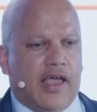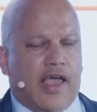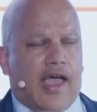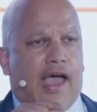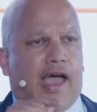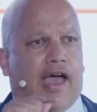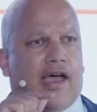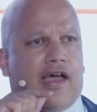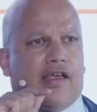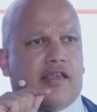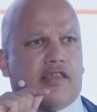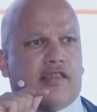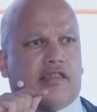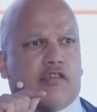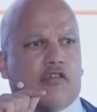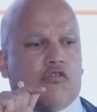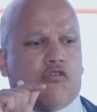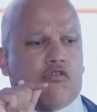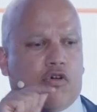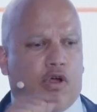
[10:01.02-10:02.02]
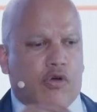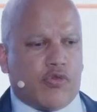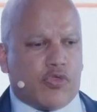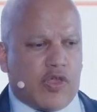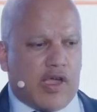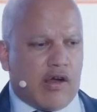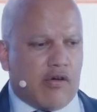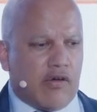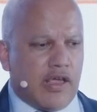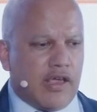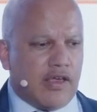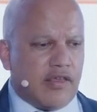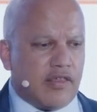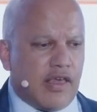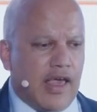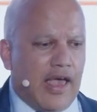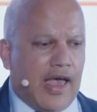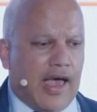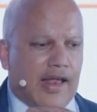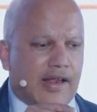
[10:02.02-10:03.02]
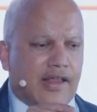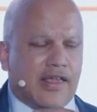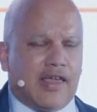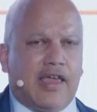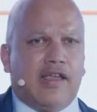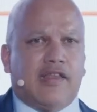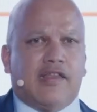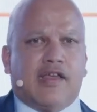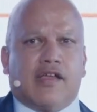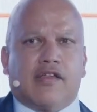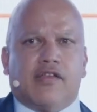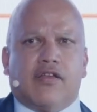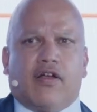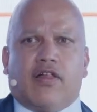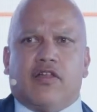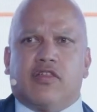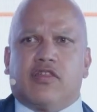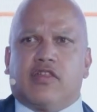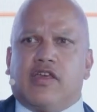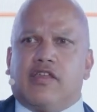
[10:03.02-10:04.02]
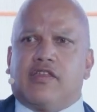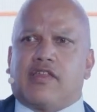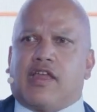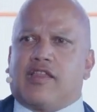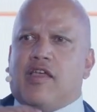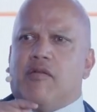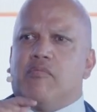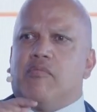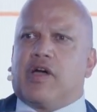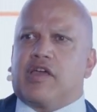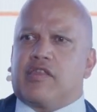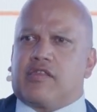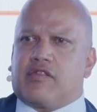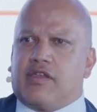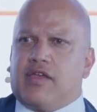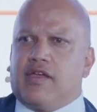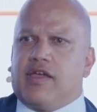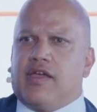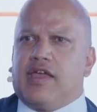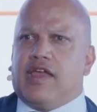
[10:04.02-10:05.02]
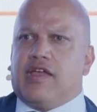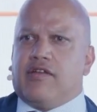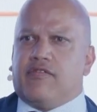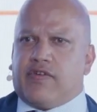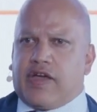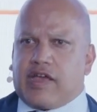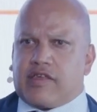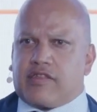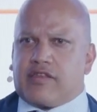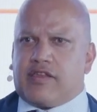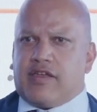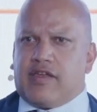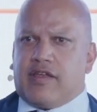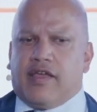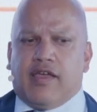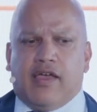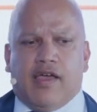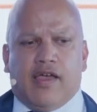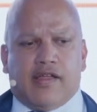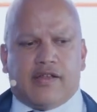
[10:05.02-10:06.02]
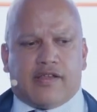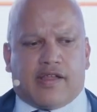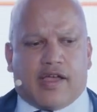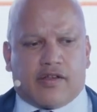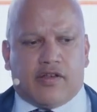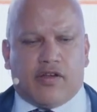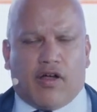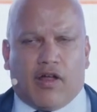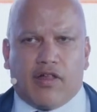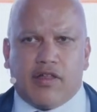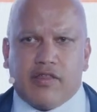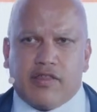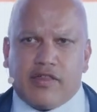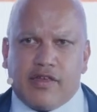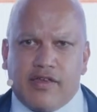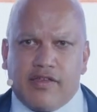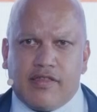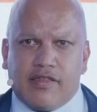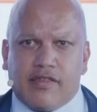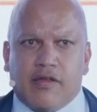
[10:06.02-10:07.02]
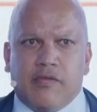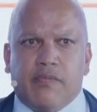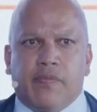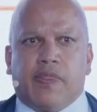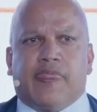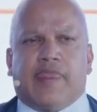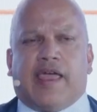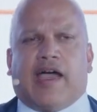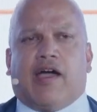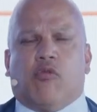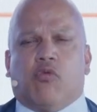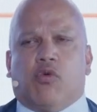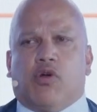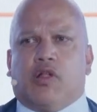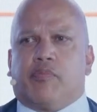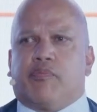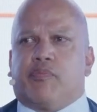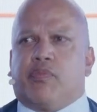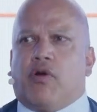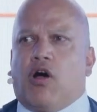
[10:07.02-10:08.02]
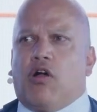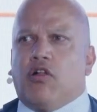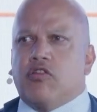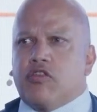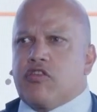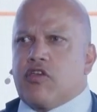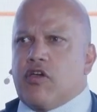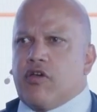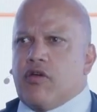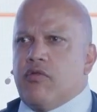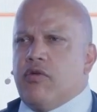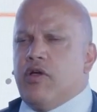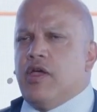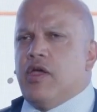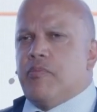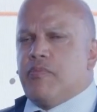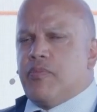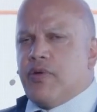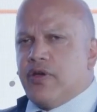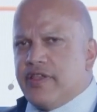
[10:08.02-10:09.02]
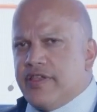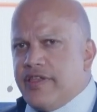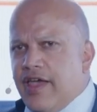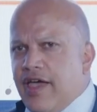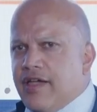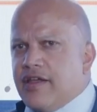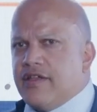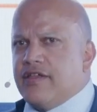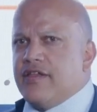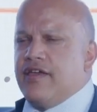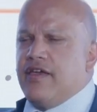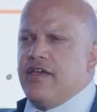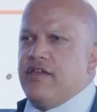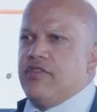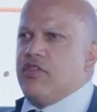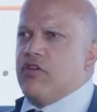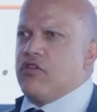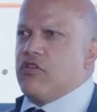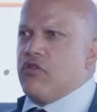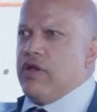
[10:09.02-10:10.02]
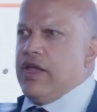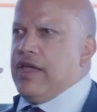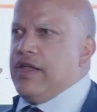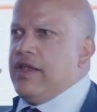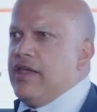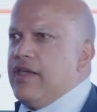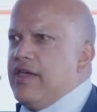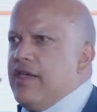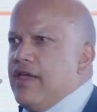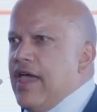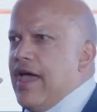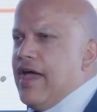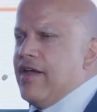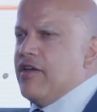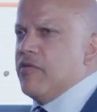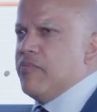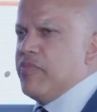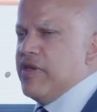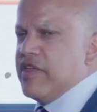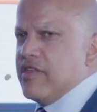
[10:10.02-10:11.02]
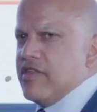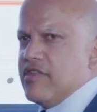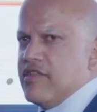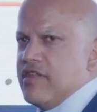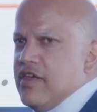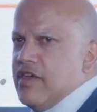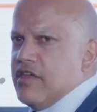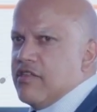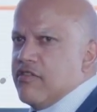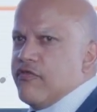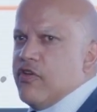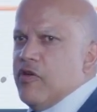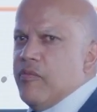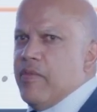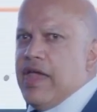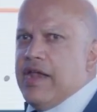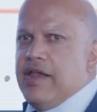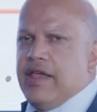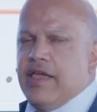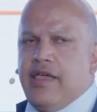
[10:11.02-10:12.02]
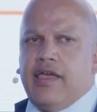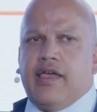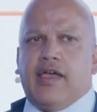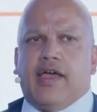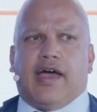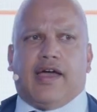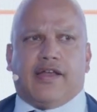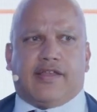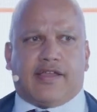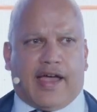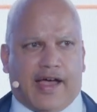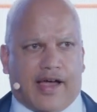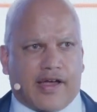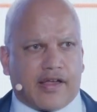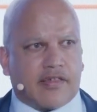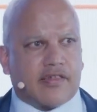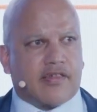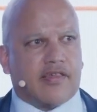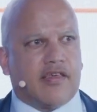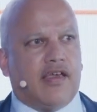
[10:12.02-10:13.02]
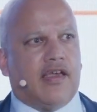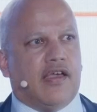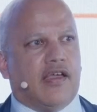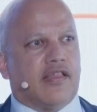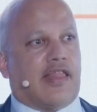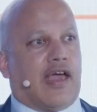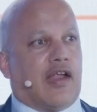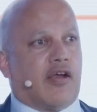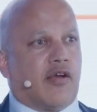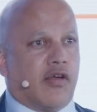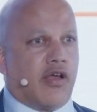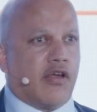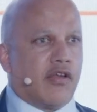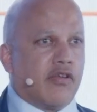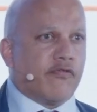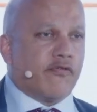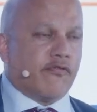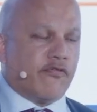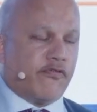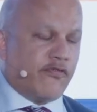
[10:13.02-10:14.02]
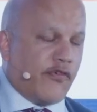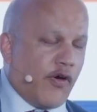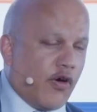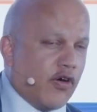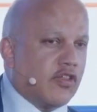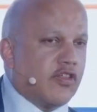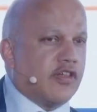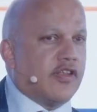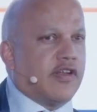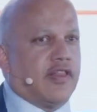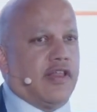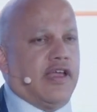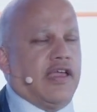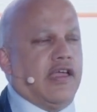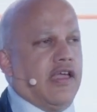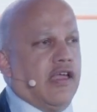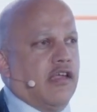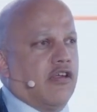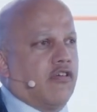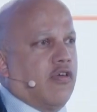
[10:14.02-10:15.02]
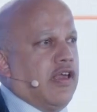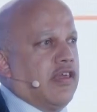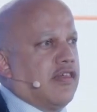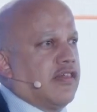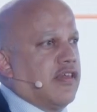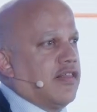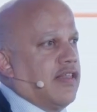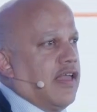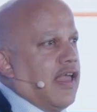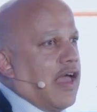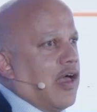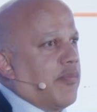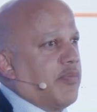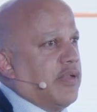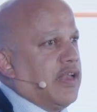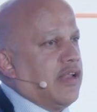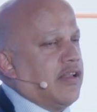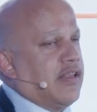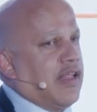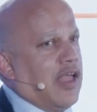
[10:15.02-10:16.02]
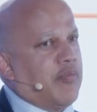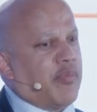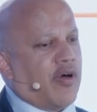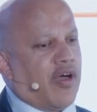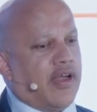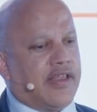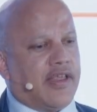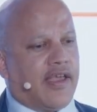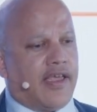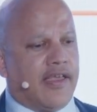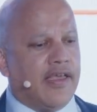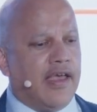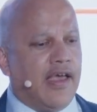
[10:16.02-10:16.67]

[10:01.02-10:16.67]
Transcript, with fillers: as growth areas and key technologies that they must invest in. Technologies that will also protect the grid and your businesses from any attacks that are fortunately increasingly happening day by day.